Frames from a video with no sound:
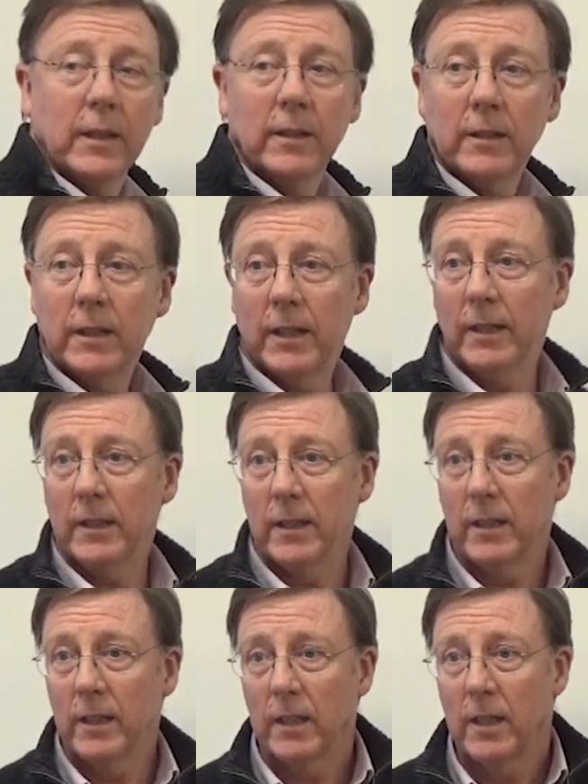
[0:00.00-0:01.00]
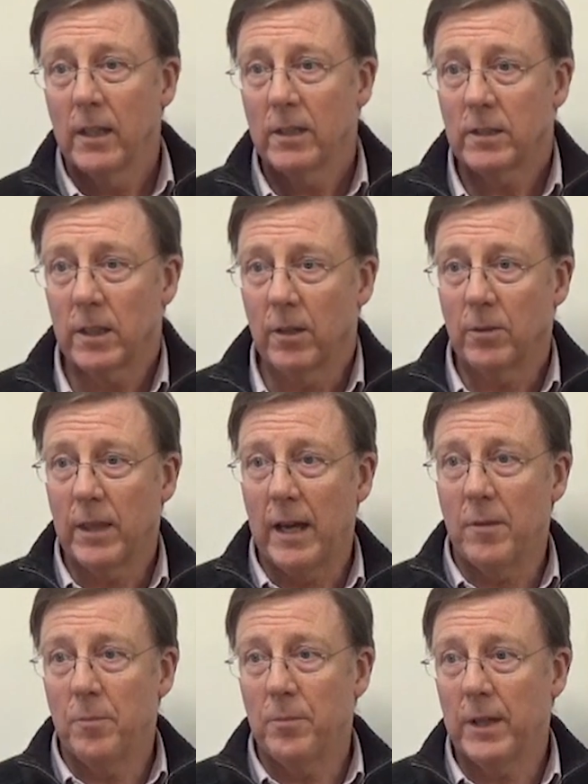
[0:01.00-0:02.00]
Okay, so
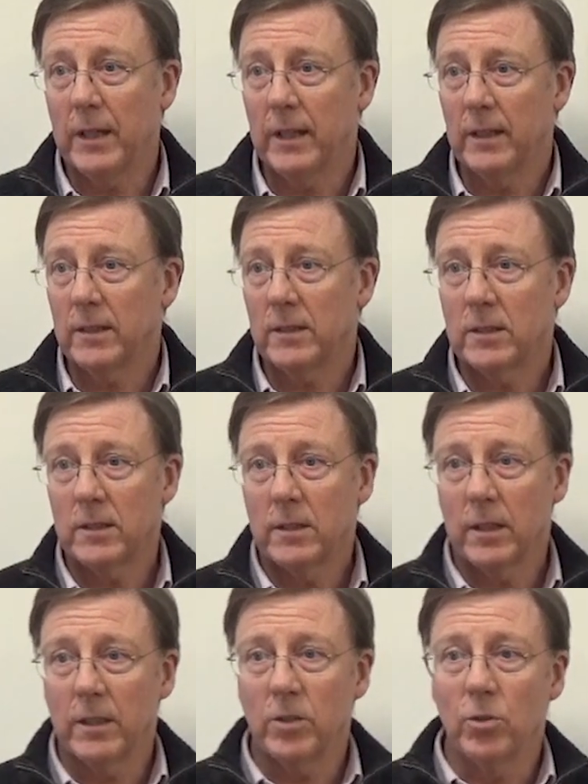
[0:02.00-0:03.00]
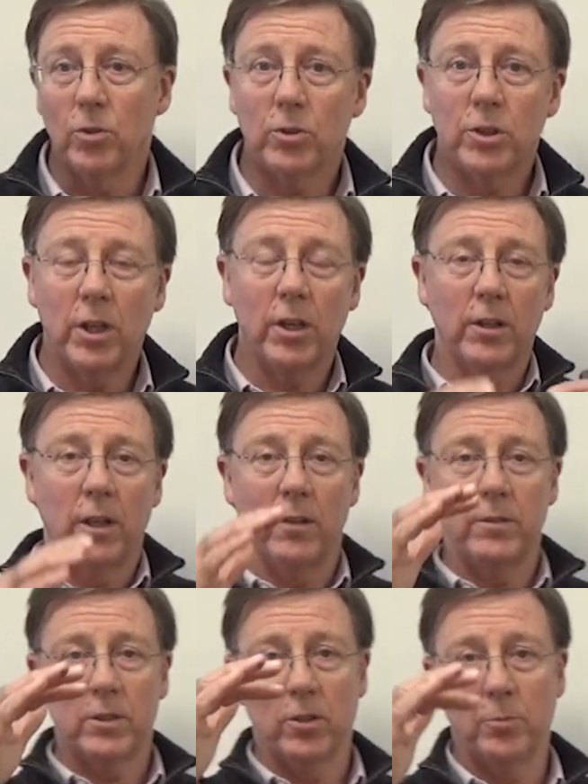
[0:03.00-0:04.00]
that means that your
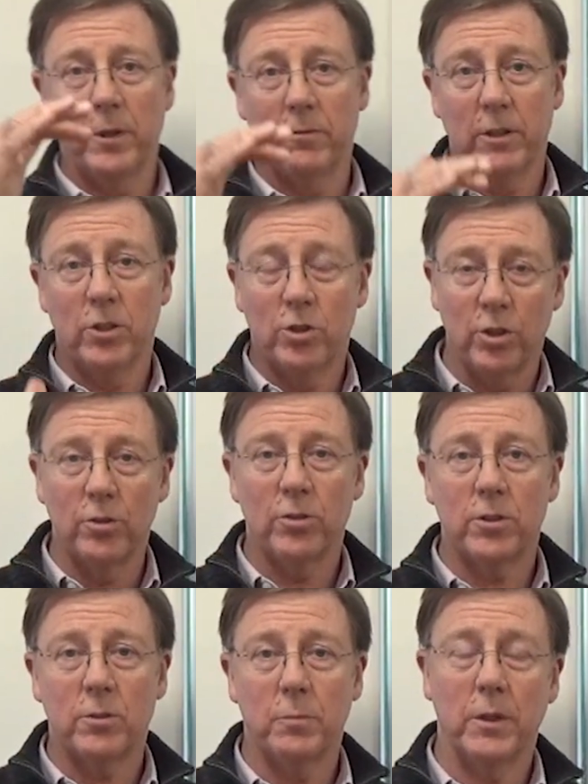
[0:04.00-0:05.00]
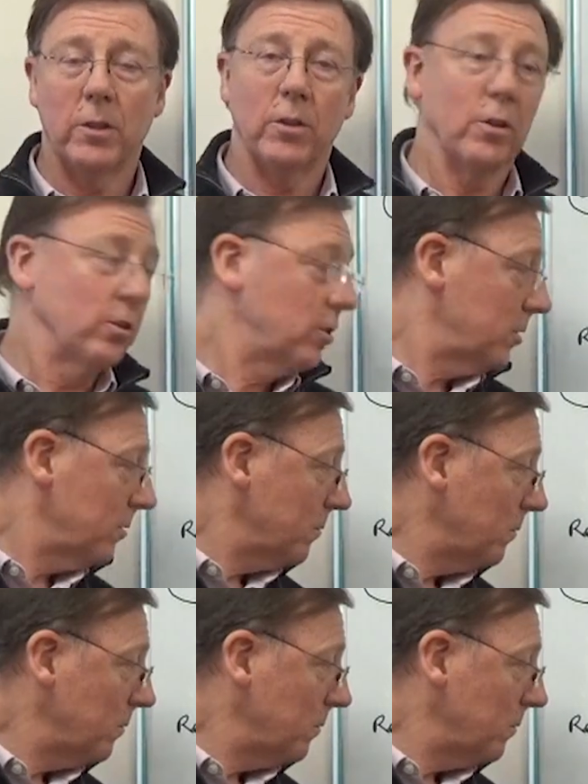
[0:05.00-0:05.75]
turnover is going to be reduced because